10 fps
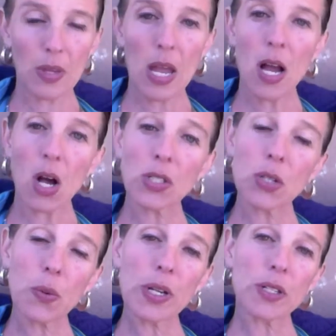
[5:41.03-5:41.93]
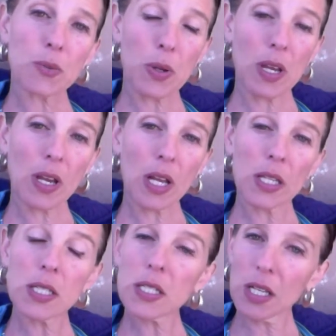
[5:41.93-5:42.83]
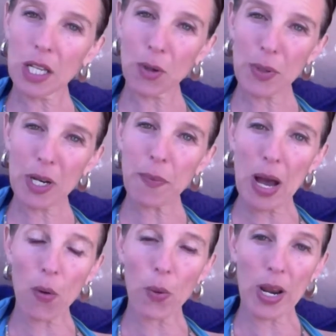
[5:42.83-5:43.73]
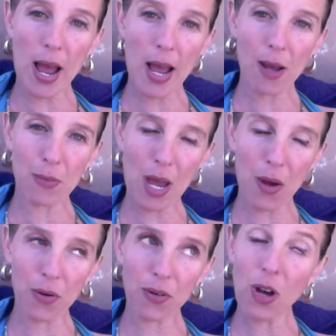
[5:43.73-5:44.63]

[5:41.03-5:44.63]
I also want to speak at least a little bit about what I am now